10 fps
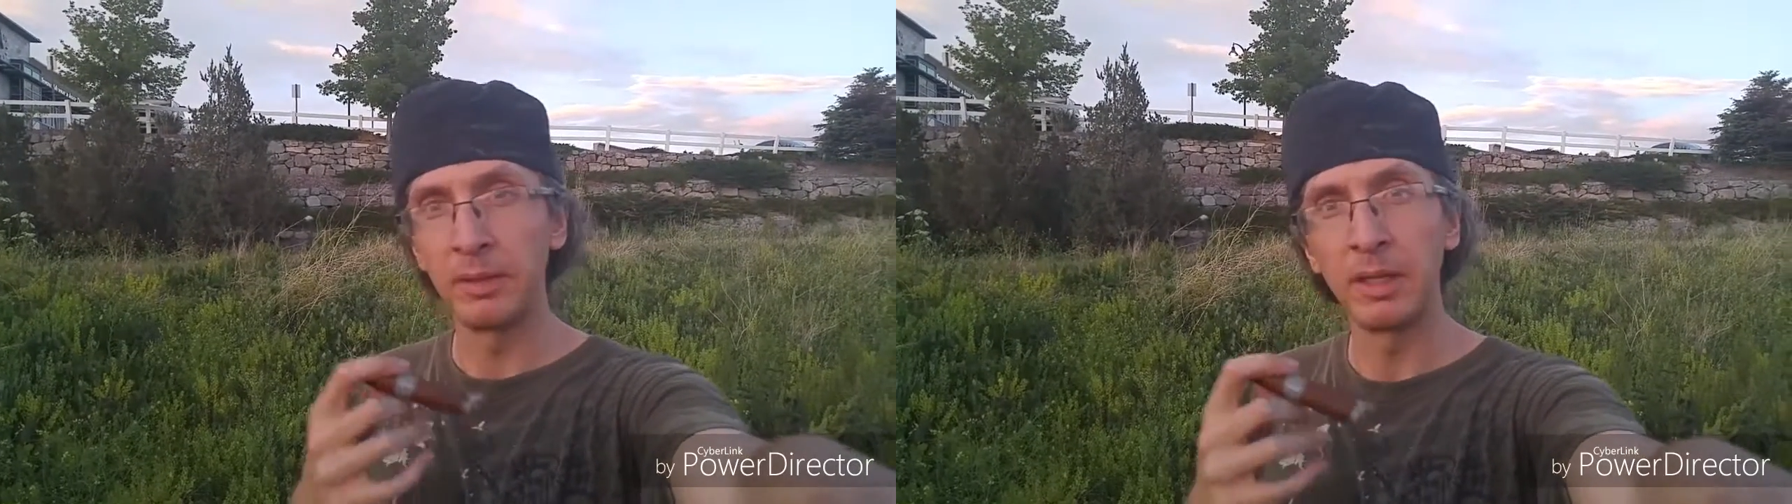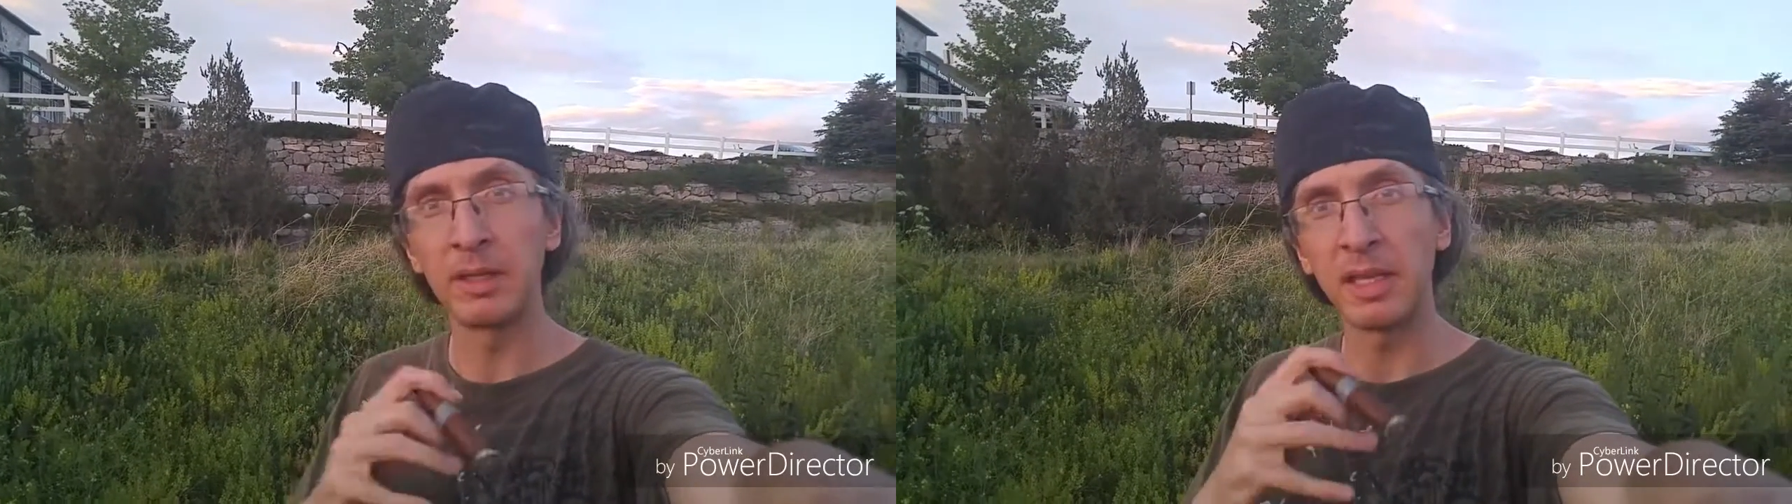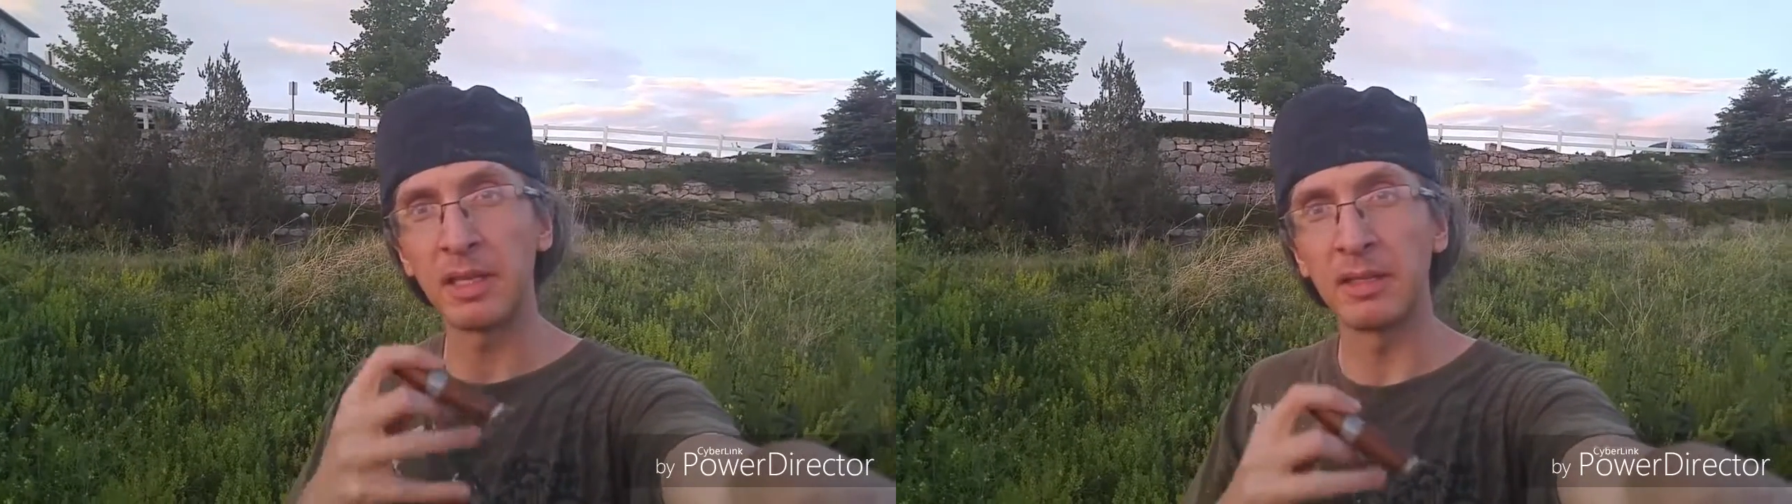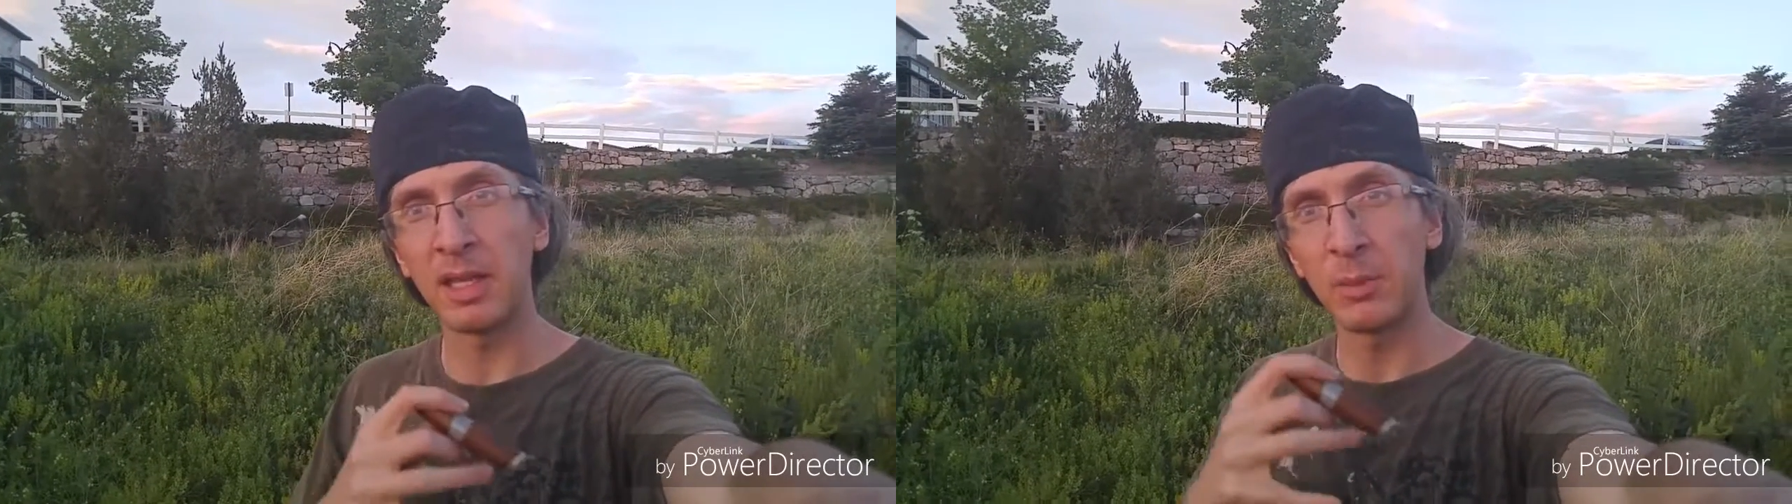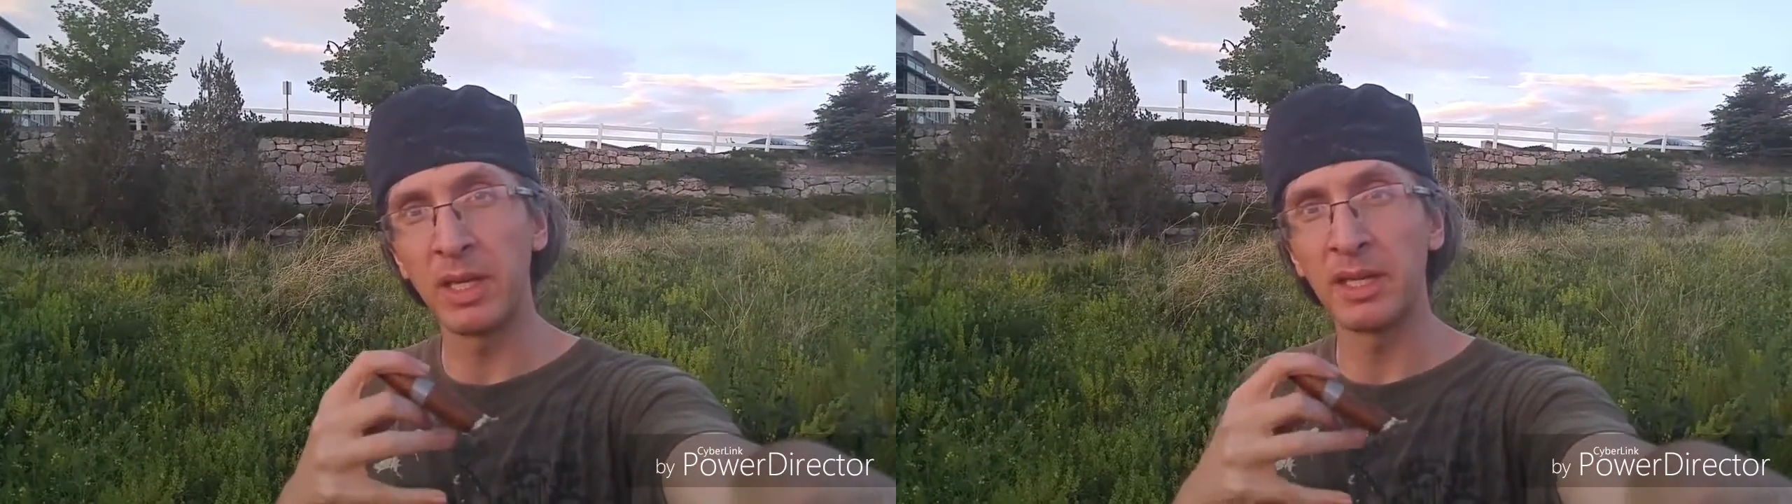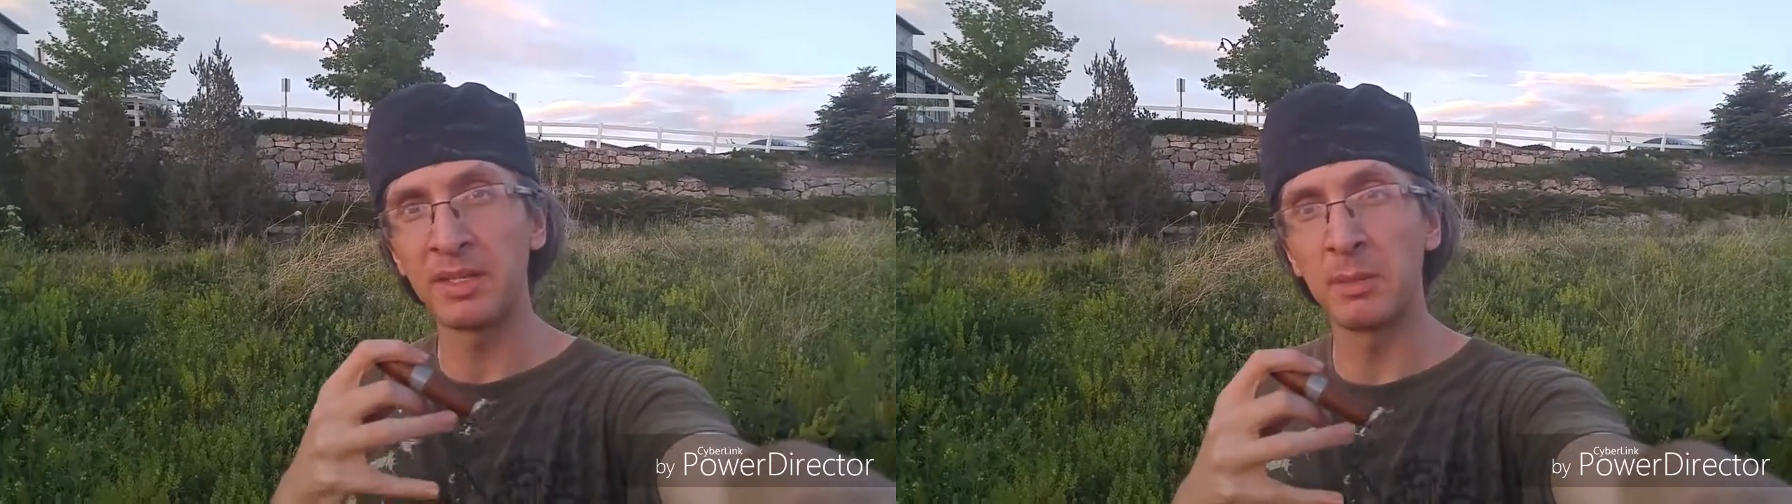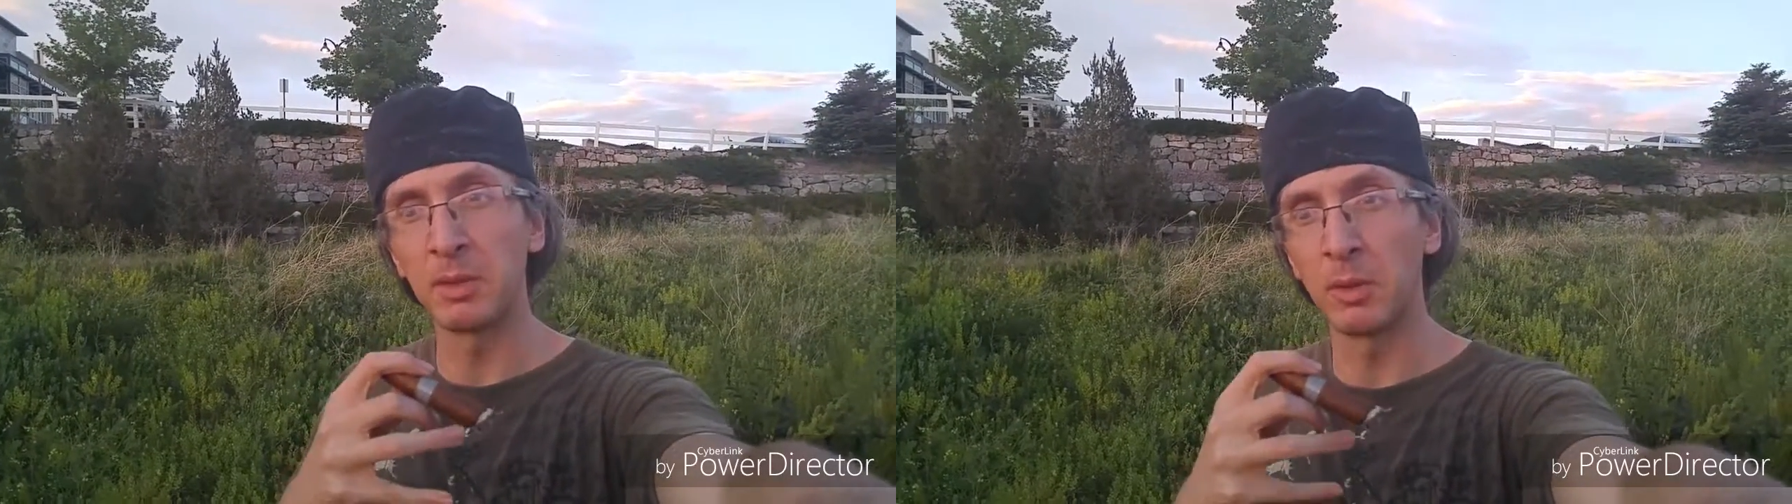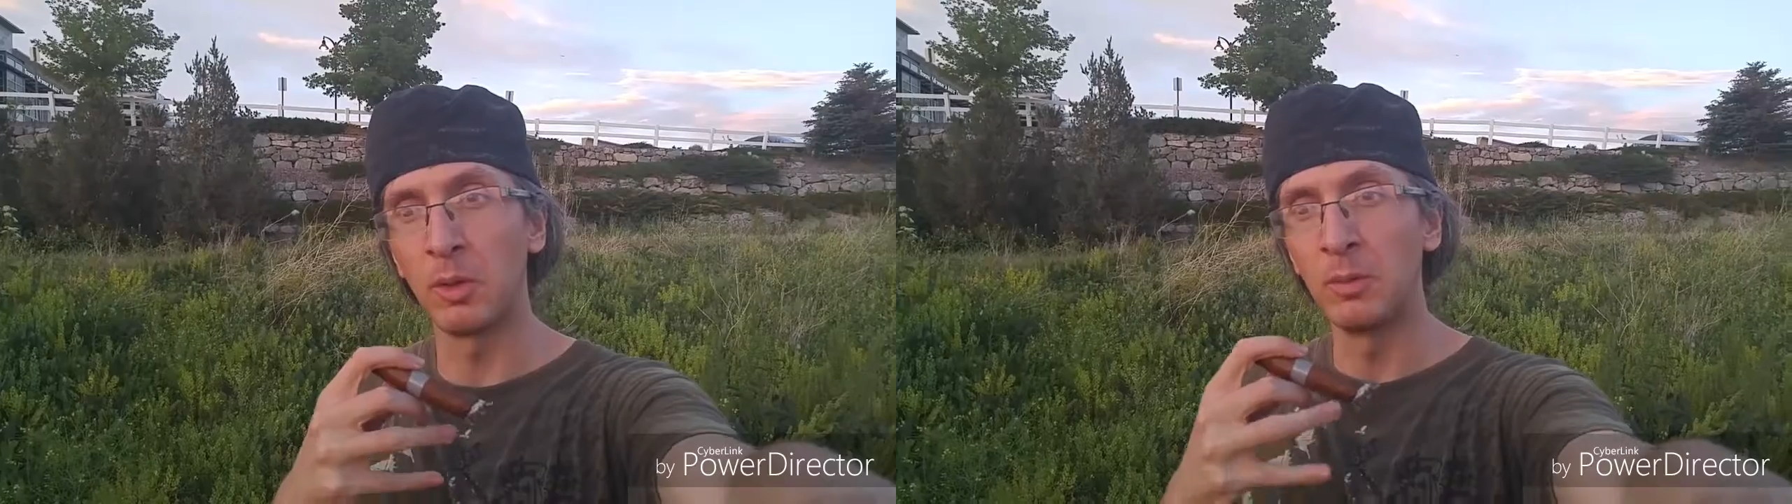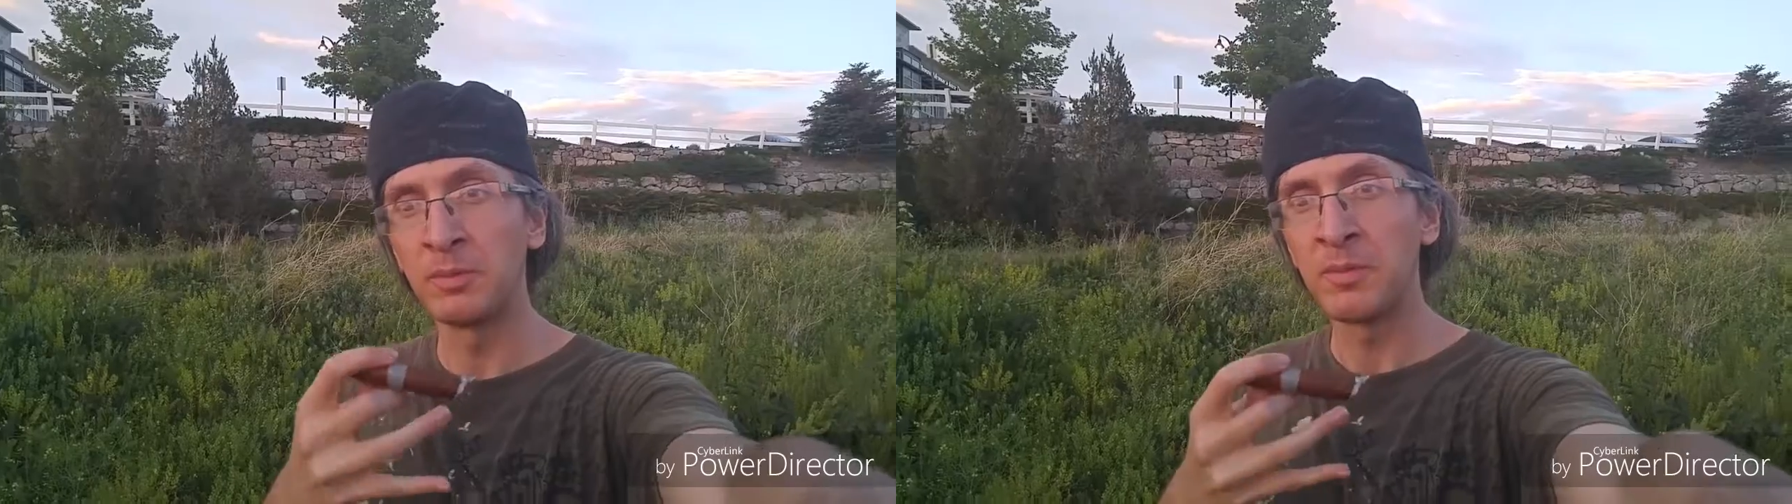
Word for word: You know, it's like it's like when you get a cinnamon roll.